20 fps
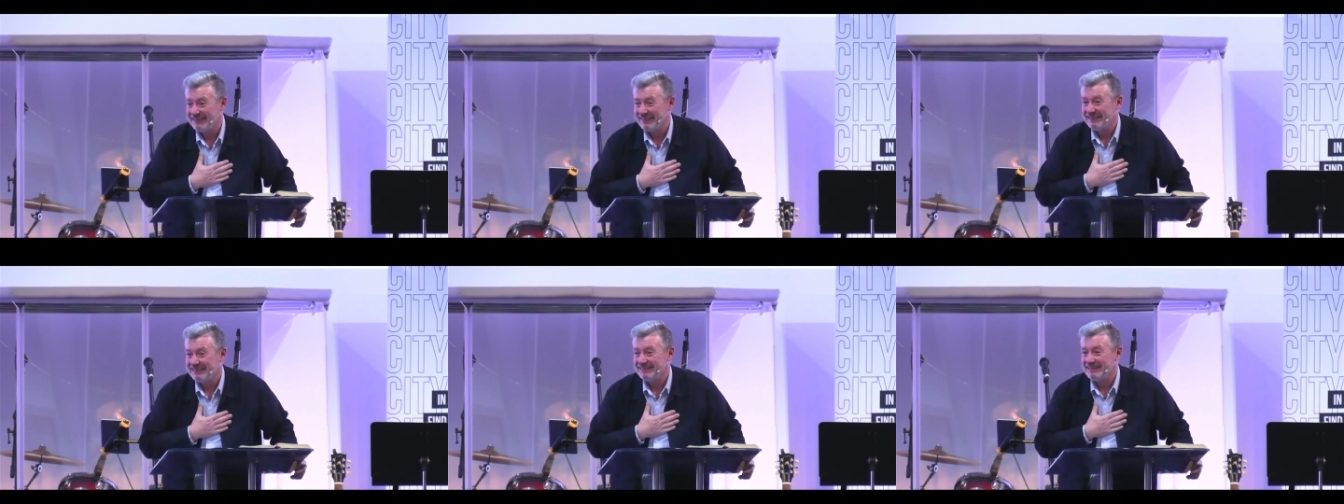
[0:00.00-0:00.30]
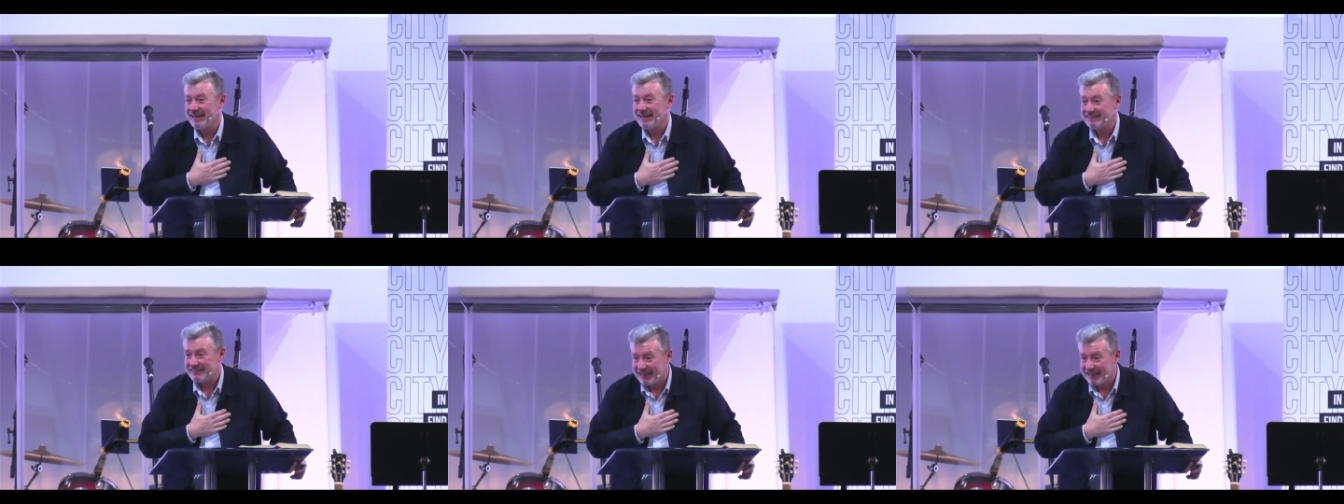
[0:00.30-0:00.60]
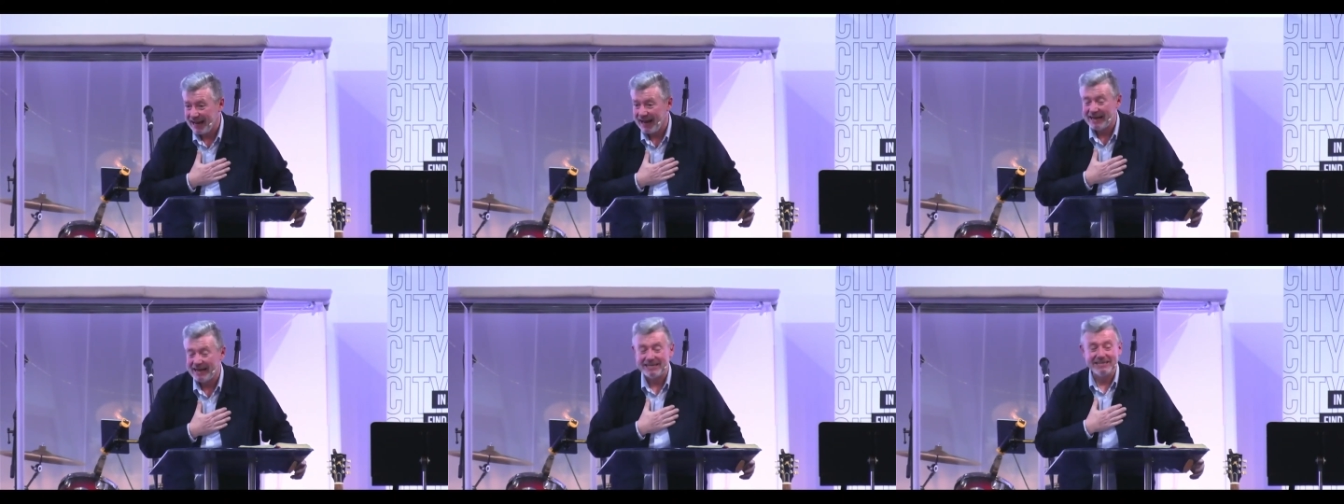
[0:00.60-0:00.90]
That
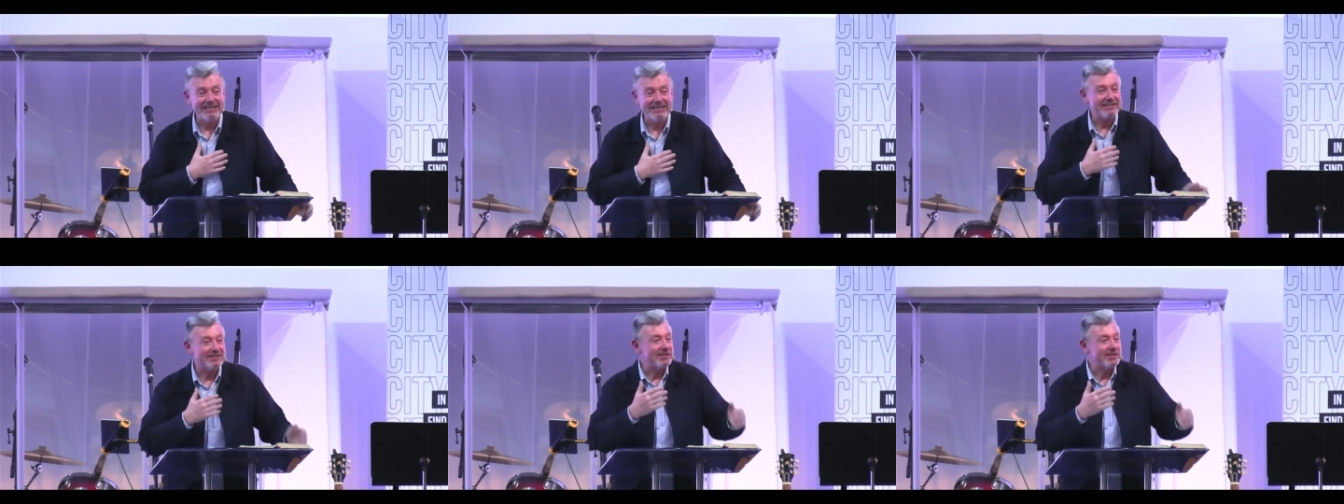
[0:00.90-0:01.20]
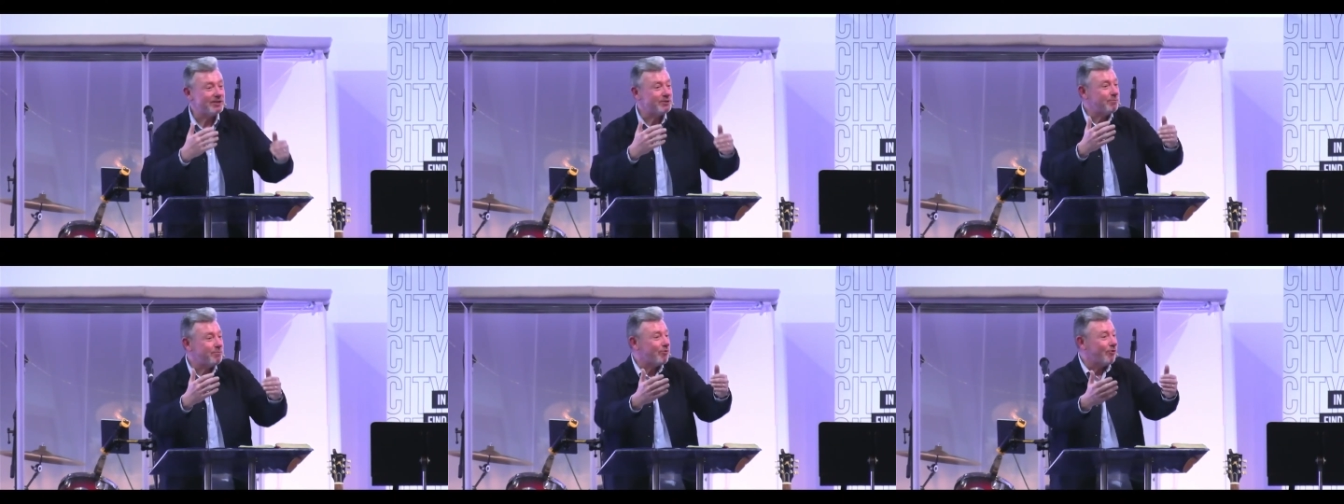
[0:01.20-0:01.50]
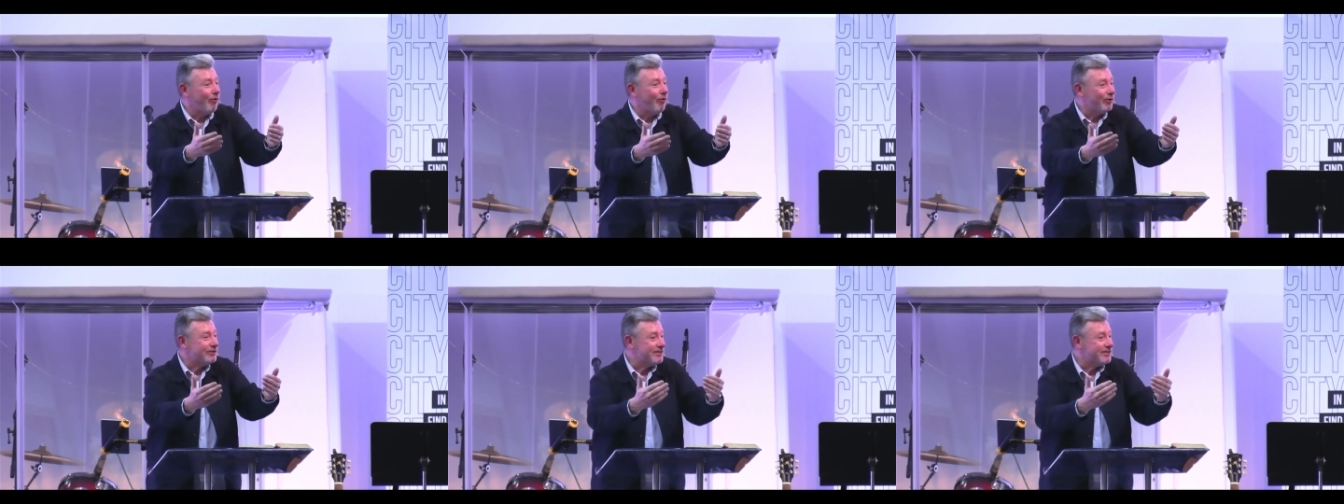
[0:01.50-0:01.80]
kindness has
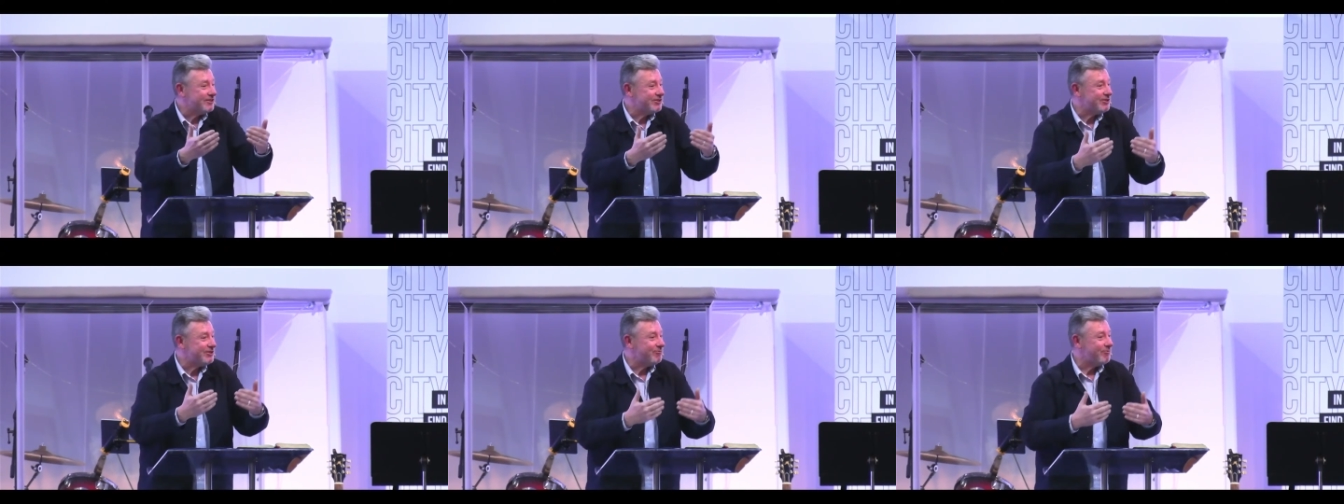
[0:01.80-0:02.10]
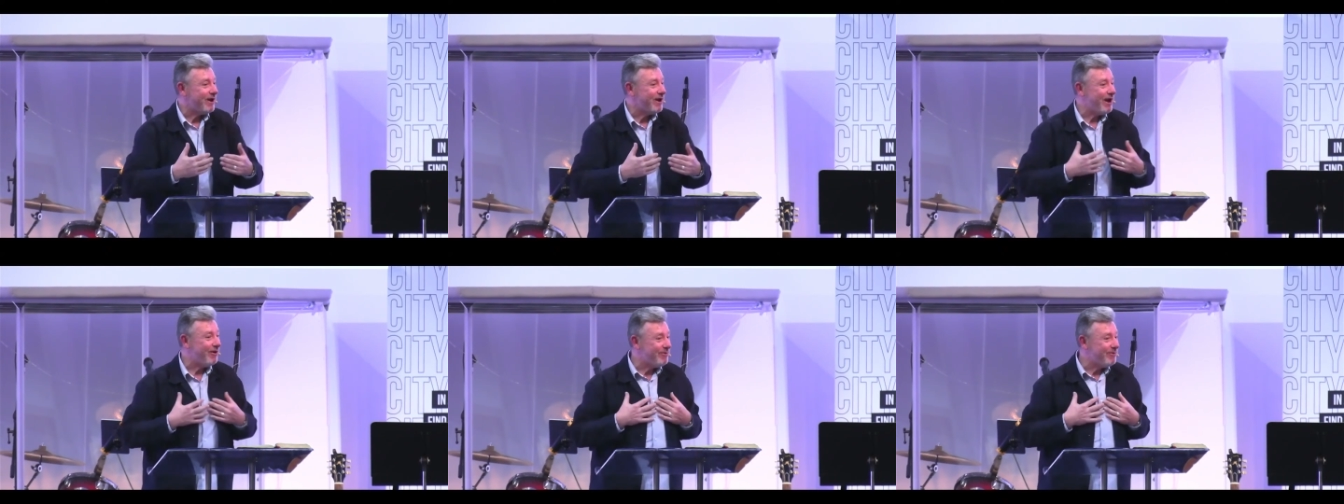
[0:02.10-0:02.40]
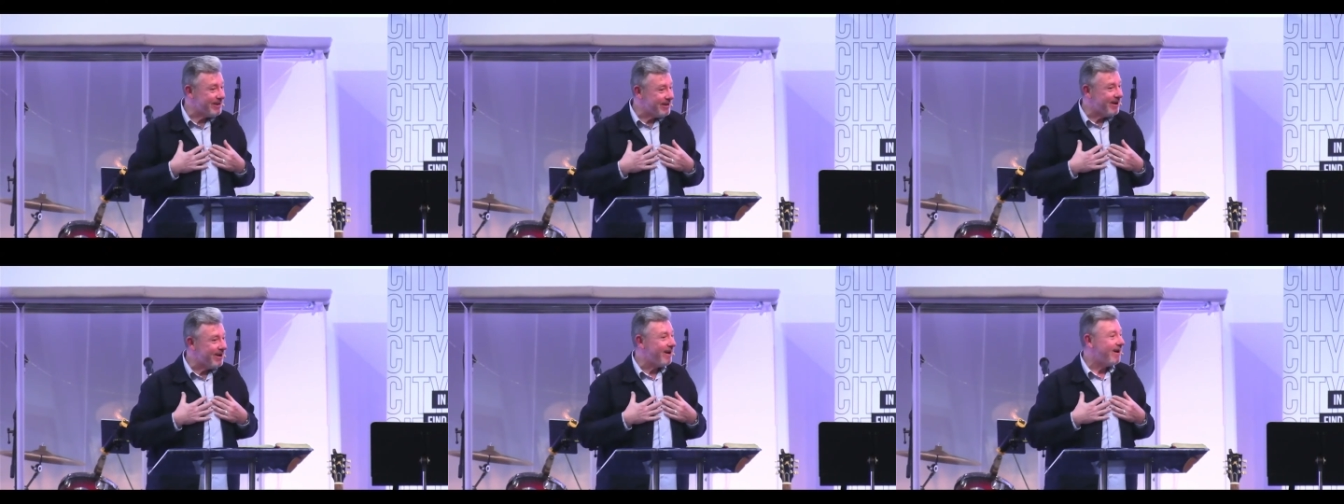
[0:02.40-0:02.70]
brought us to where
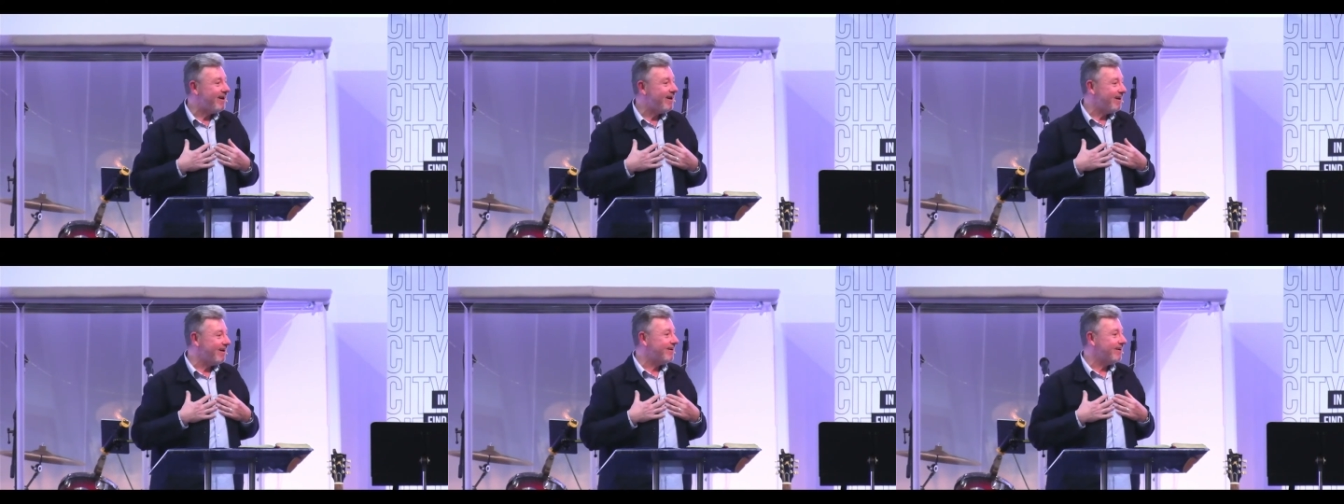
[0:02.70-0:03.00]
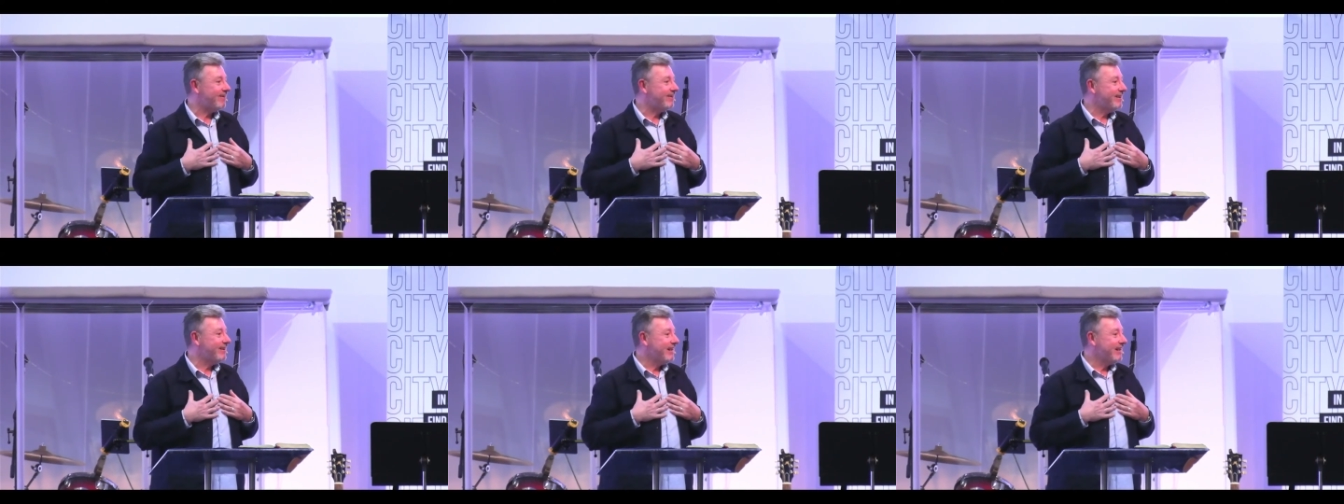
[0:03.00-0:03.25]
we are.